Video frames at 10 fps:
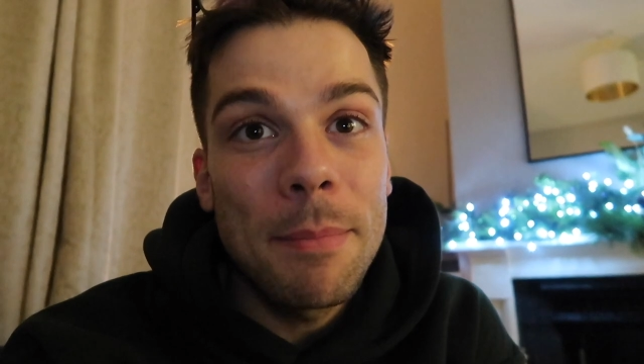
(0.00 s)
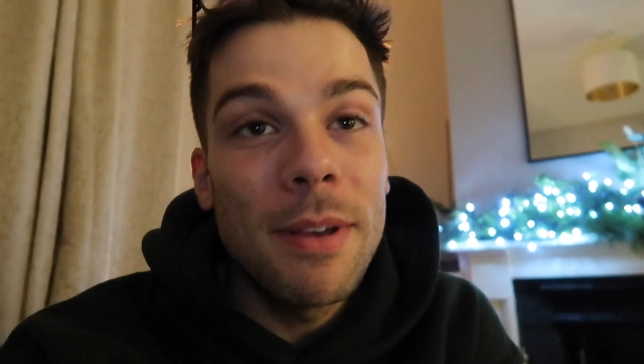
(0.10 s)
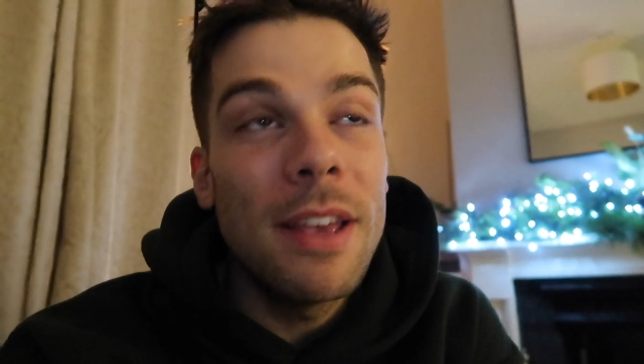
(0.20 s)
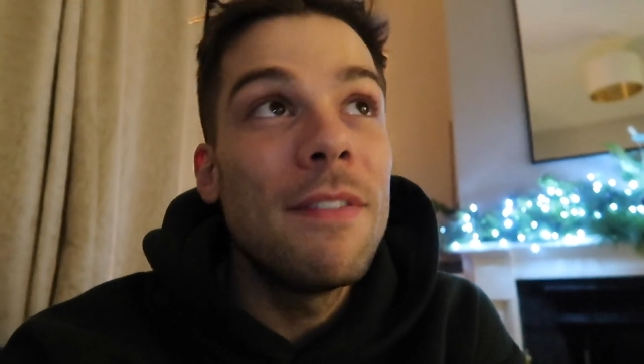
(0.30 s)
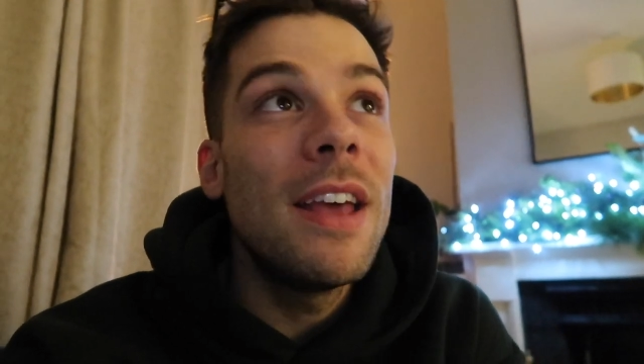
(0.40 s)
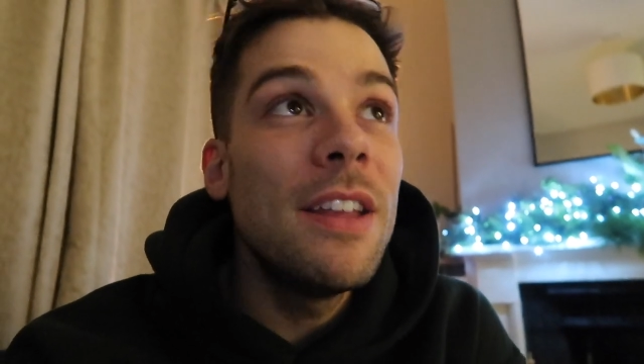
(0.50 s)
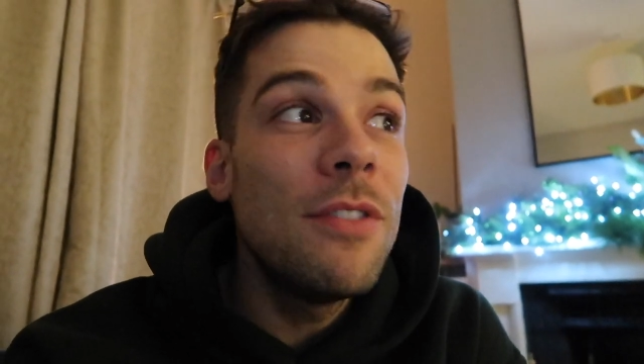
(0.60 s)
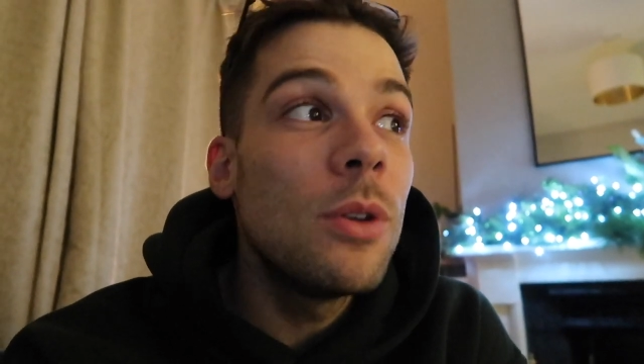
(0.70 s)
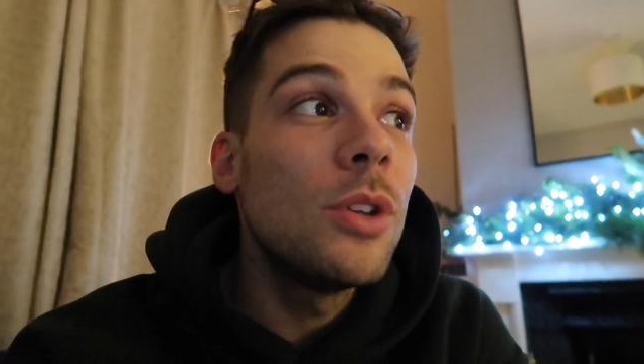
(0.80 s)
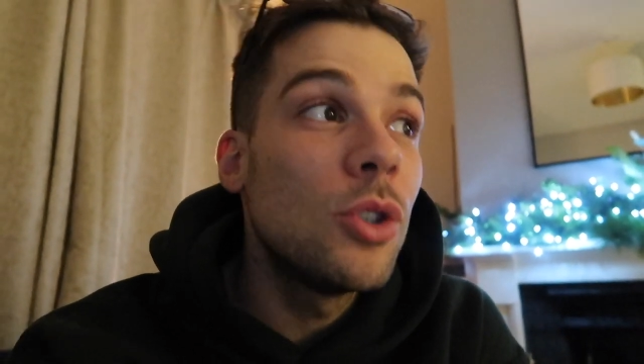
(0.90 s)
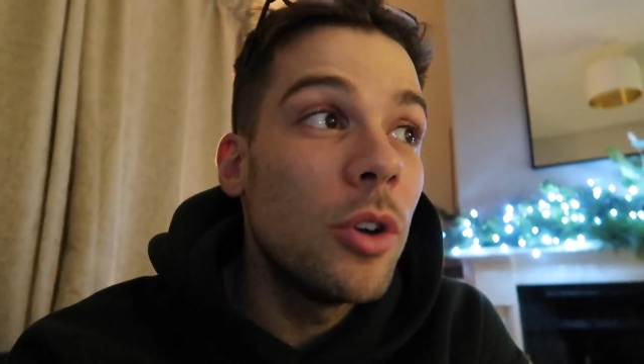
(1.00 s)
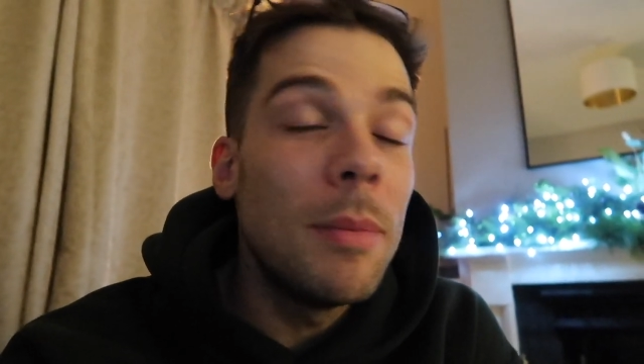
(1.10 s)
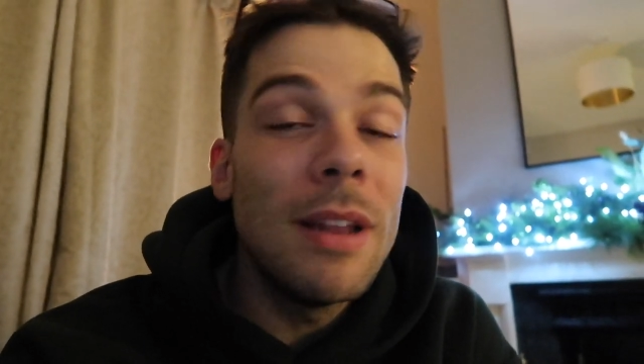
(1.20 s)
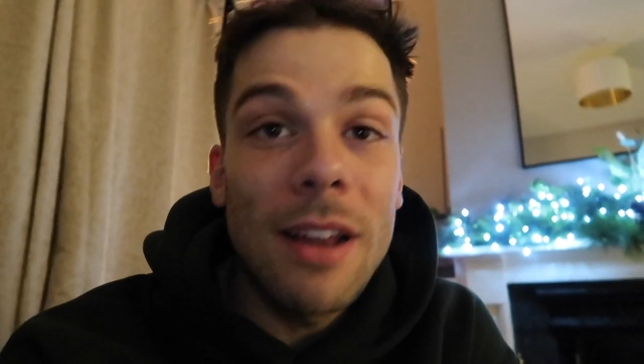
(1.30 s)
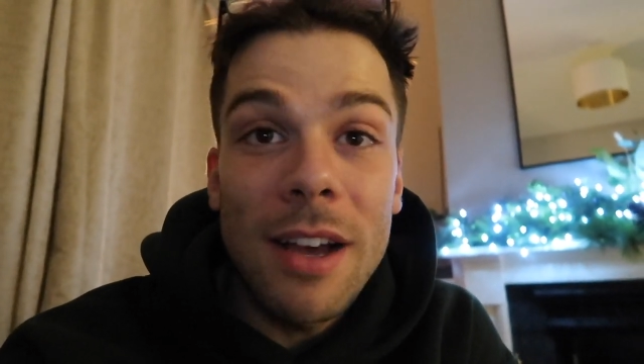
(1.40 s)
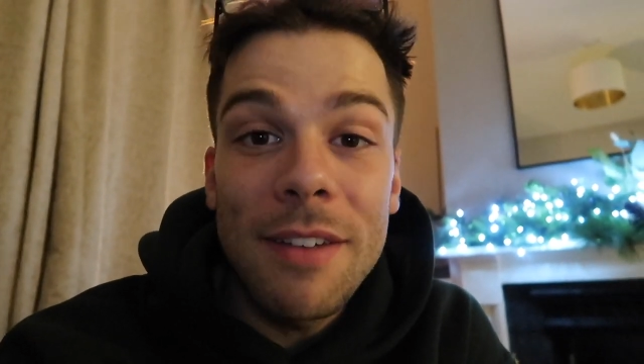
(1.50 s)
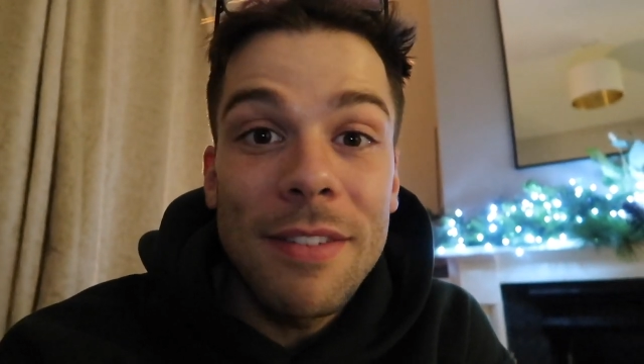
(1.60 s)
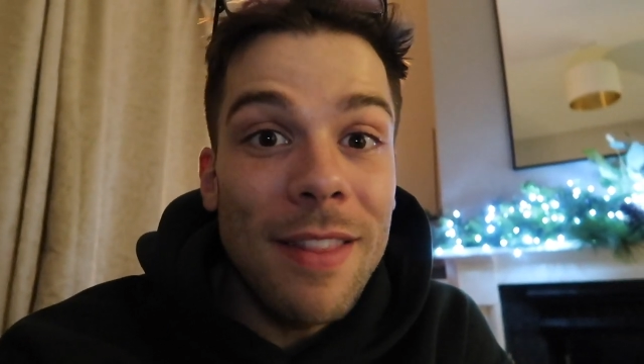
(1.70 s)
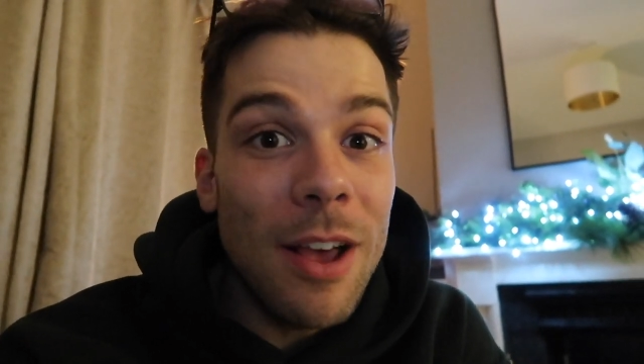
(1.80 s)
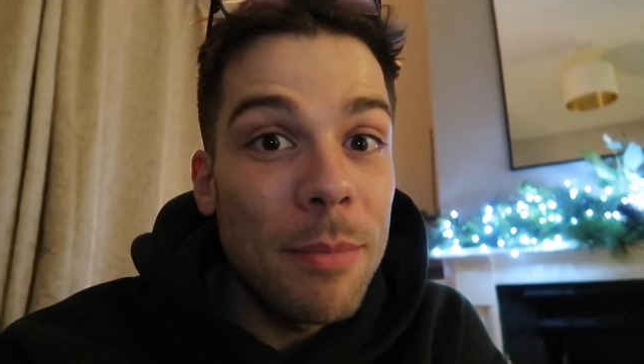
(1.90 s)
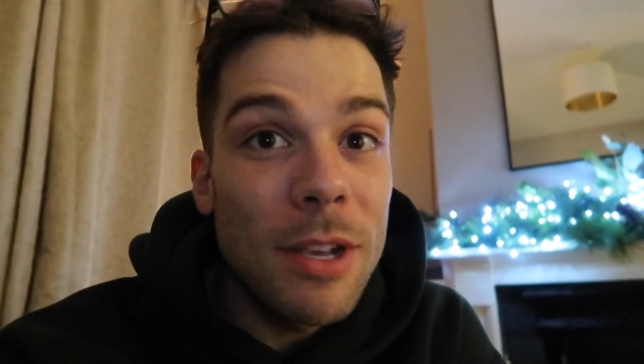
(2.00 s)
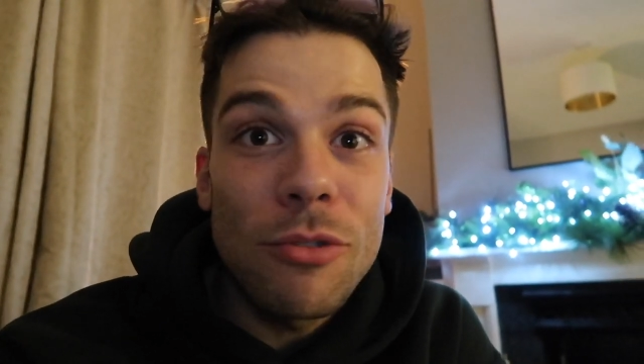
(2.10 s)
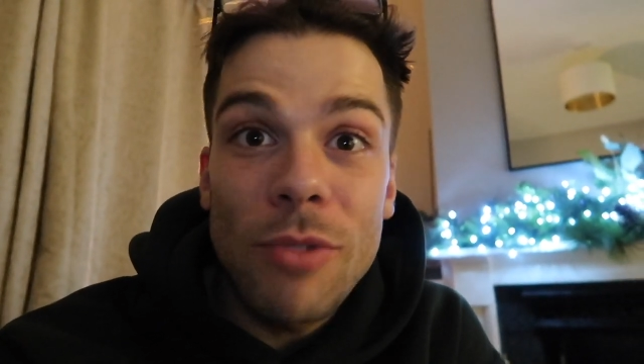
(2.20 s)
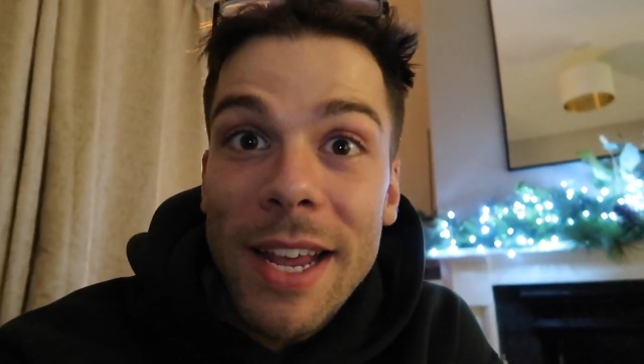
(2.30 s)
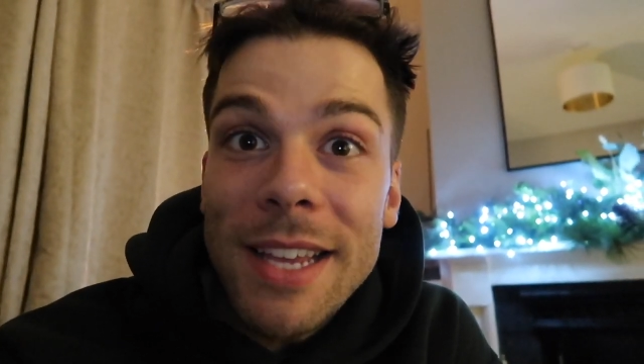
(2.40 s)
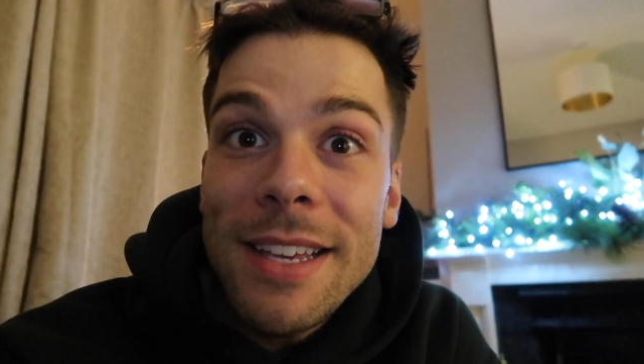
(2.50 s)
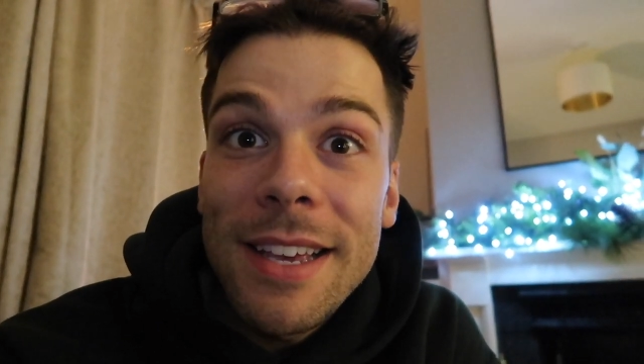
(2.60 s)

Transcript: but if any of you can join me live, then that would be great.